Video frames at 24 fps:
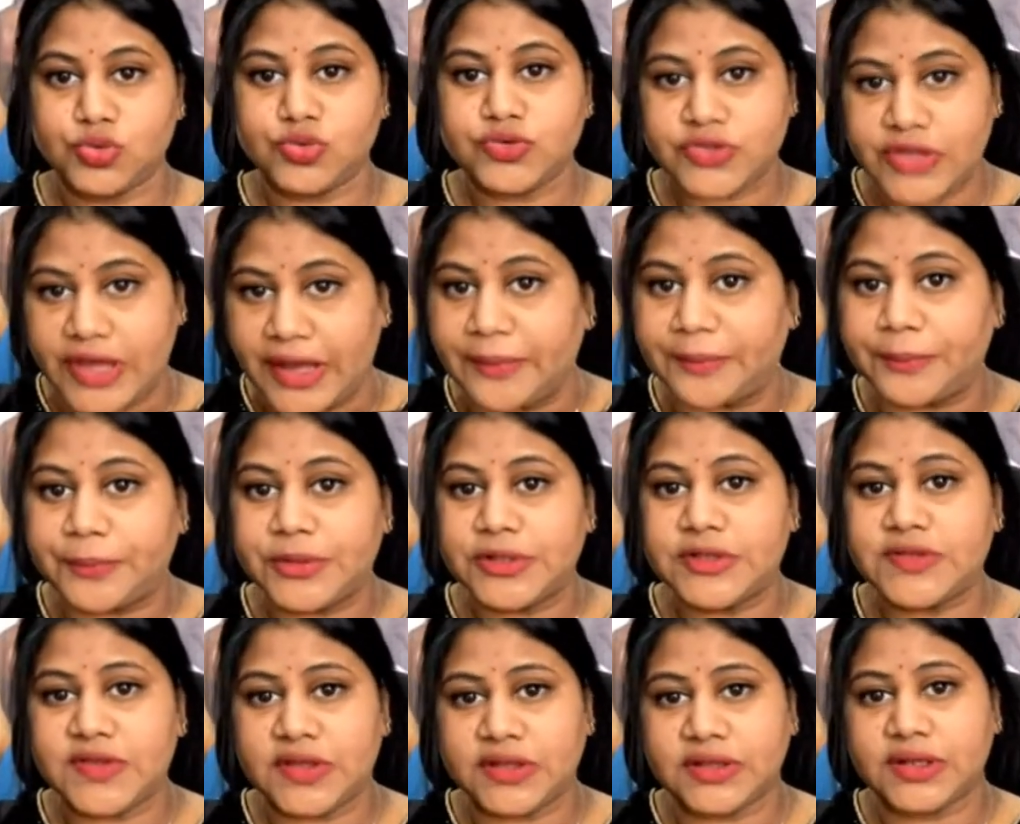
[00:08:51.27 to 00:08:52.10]

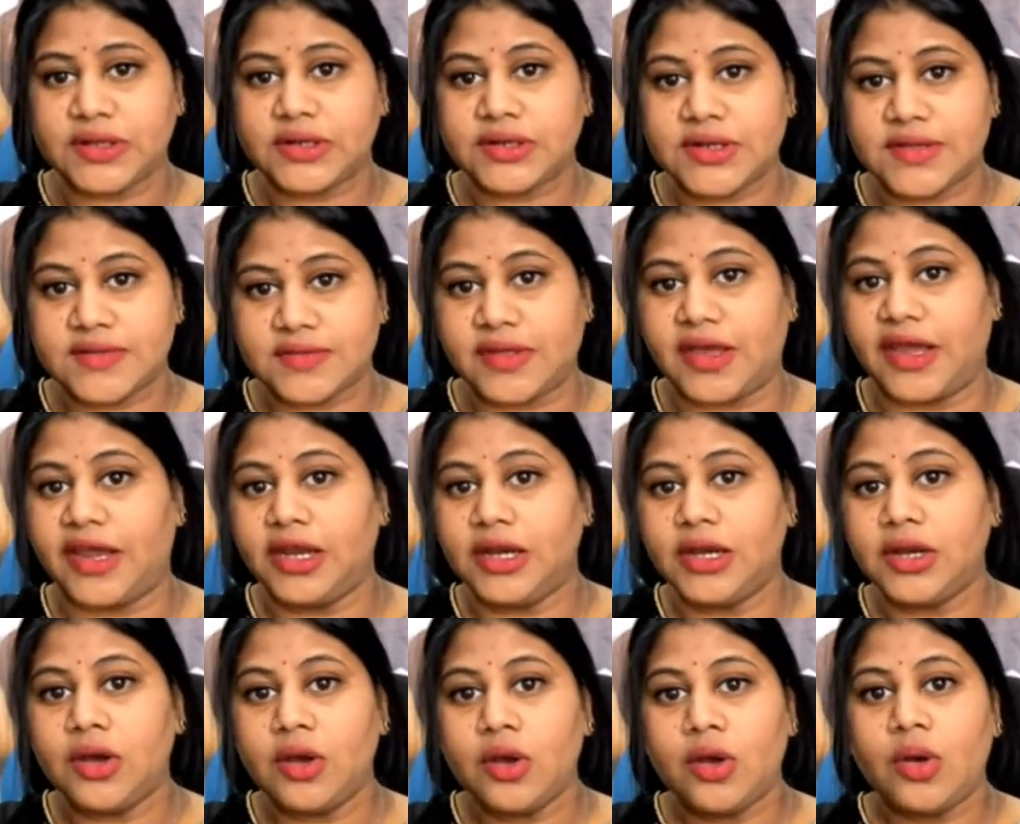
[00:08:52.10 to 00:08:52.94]
samples and then
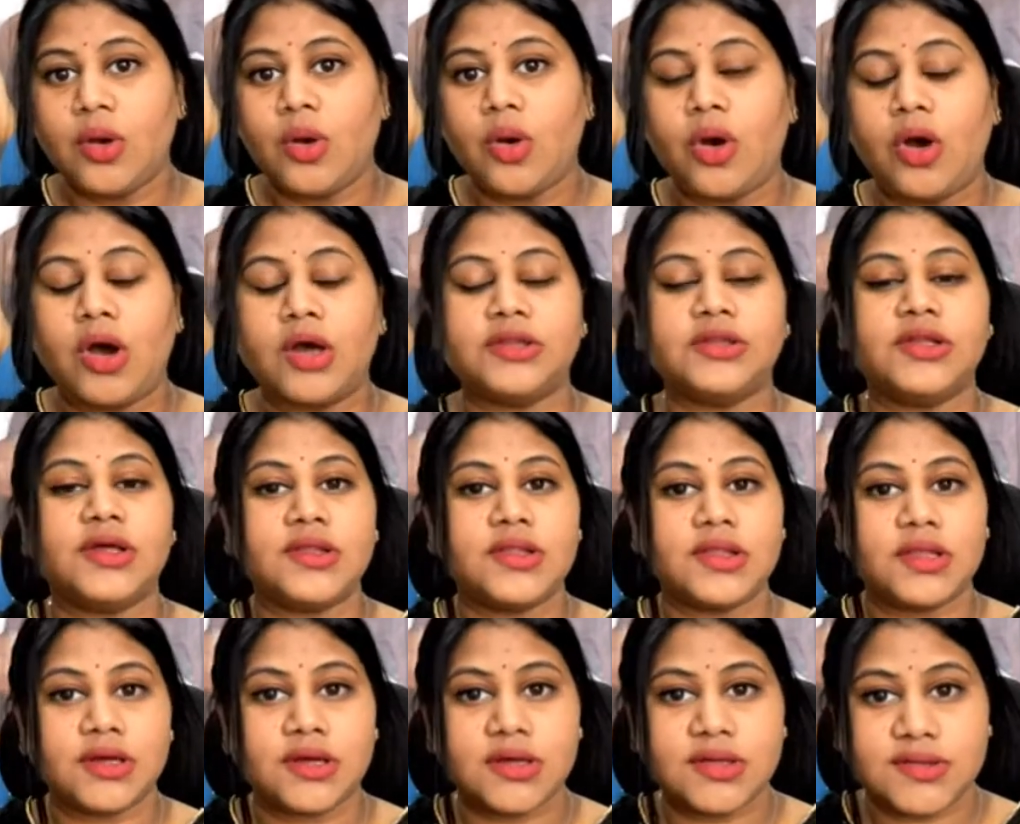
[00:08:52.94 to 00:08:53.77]
decide on the
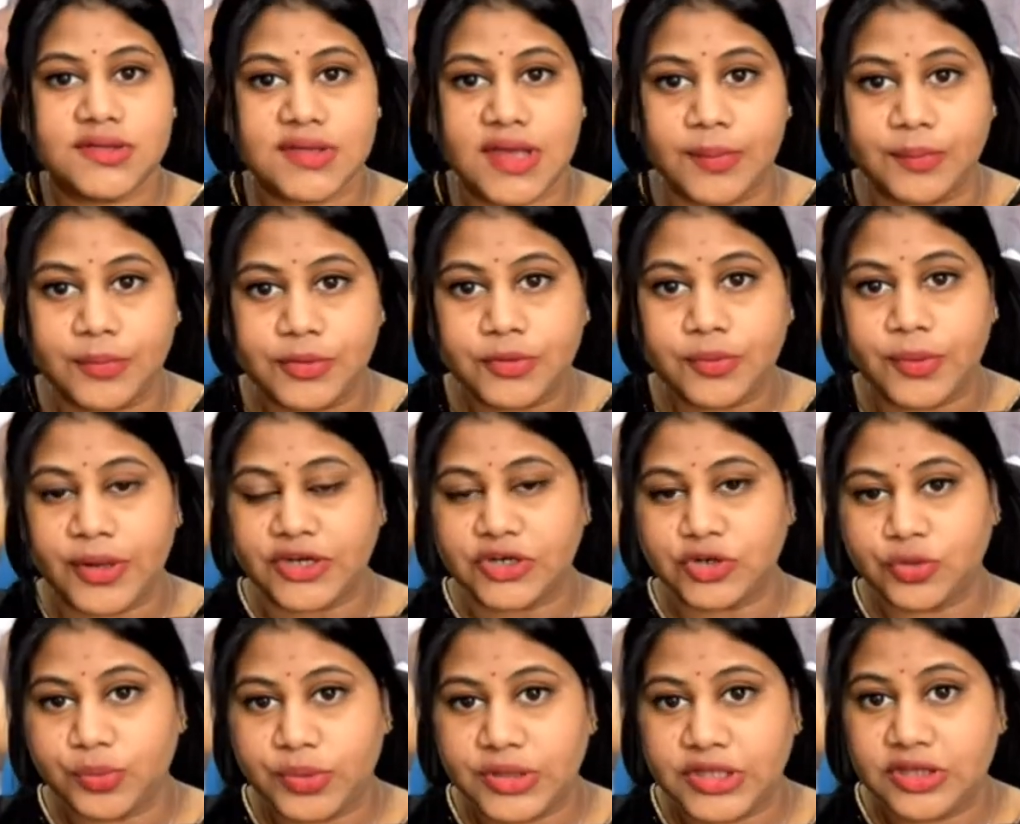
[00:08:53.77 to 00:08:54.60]
third sample when
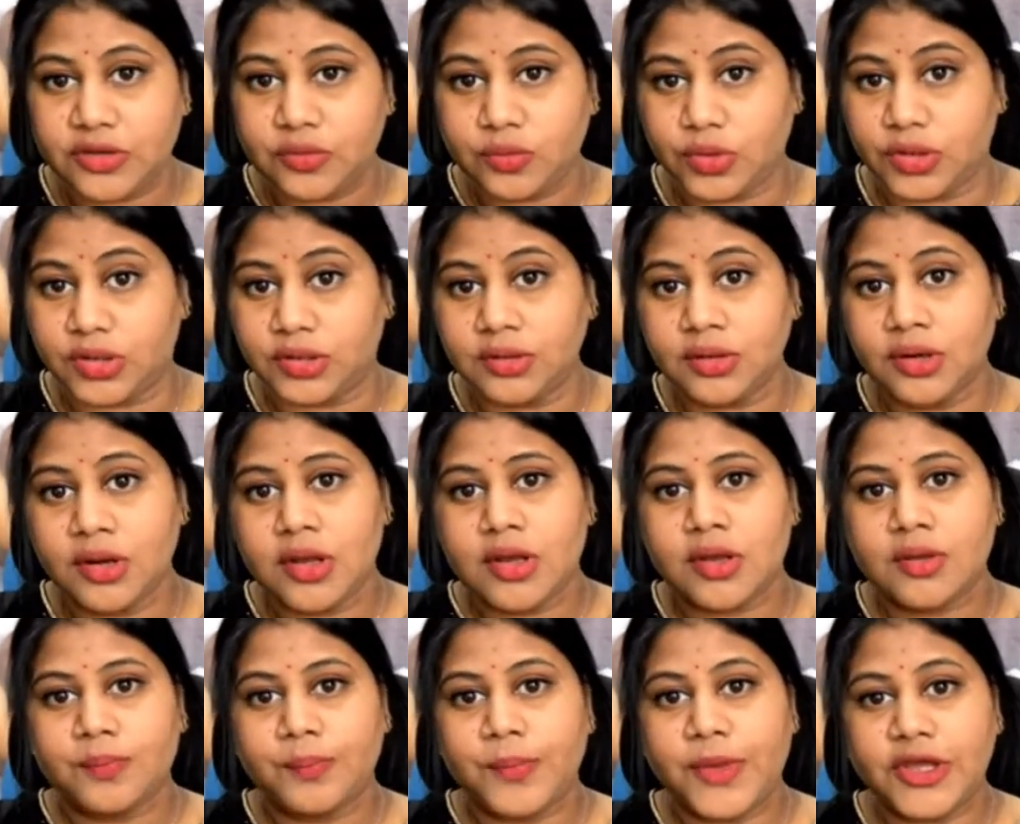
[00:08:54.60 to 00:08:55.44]
to be given.
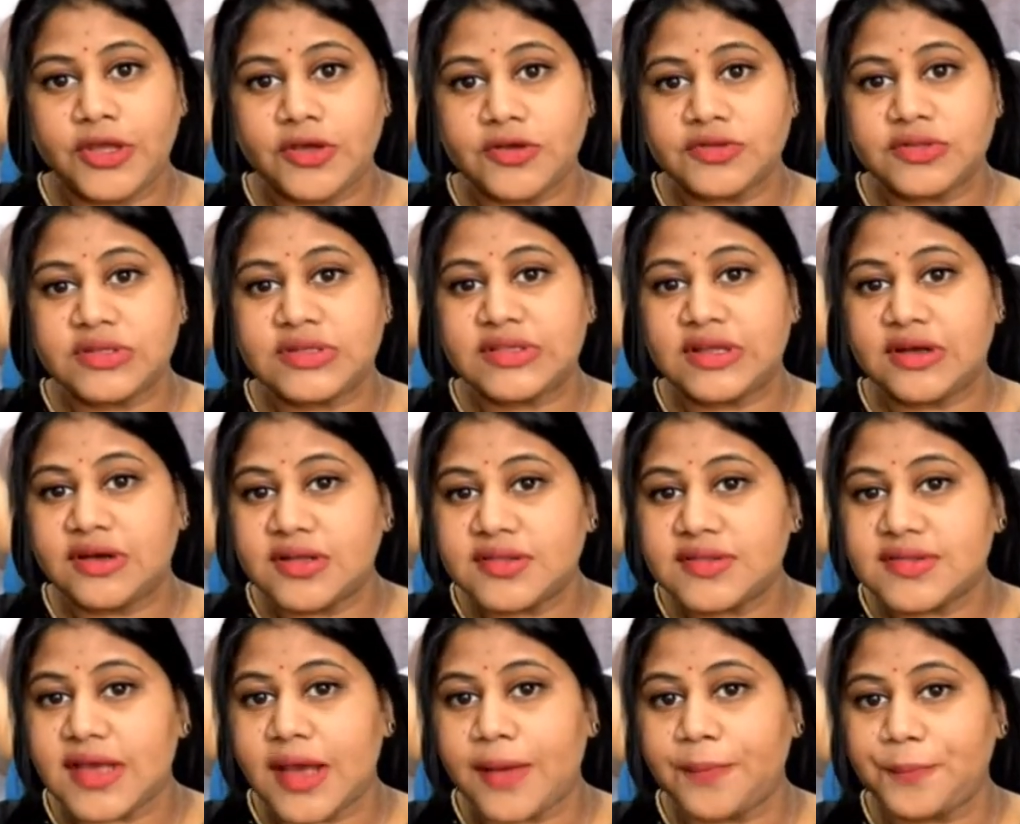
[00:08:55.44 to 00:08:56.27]
Because the
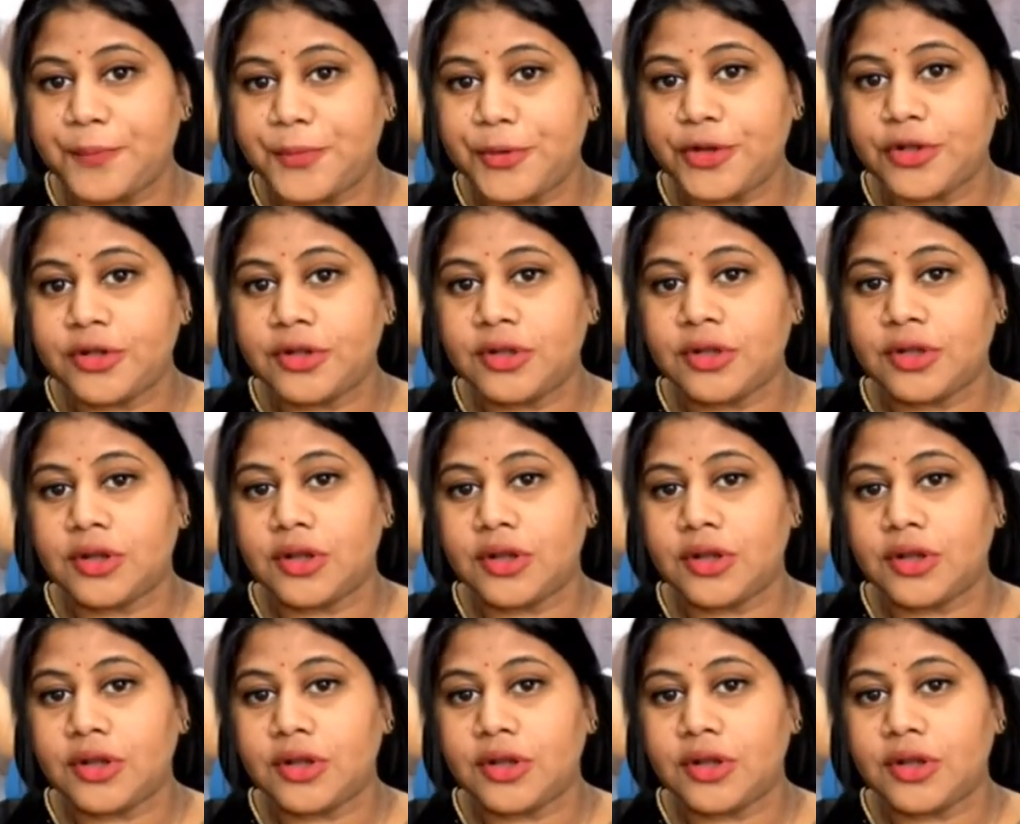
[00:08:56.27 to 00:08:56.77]
third sample,